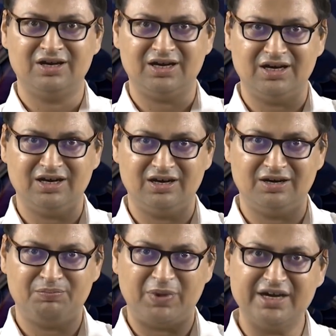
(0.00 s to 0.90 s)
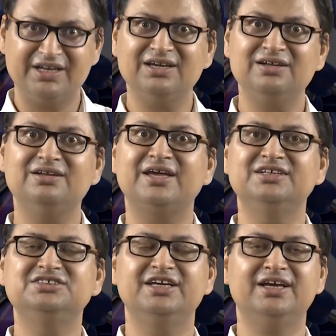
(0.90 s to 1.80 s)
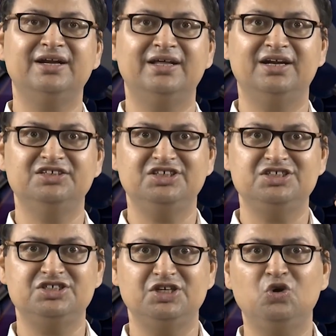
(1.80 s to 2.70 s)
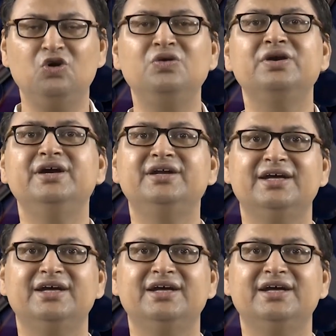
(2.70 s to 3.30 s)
a particle can take an energy 0, it